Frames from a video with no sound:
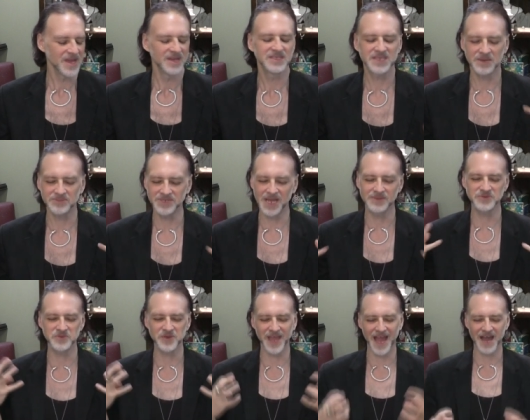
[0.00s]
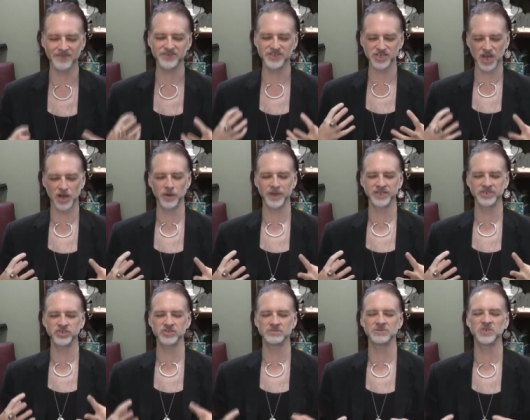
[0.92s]
sometimes we have to go
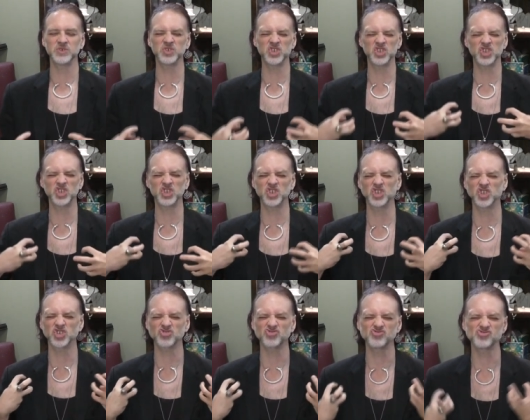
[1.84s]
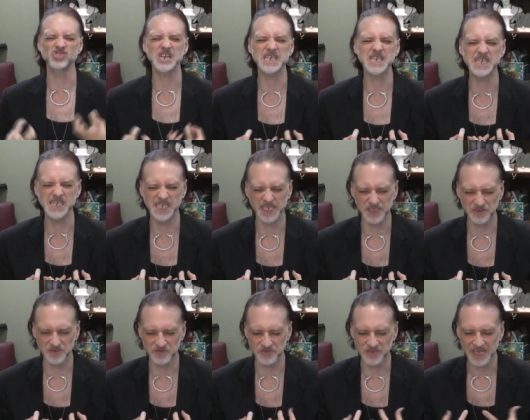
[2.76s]
into the most
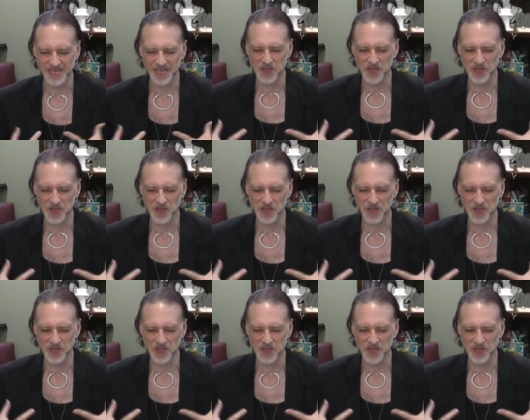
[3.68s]
destructive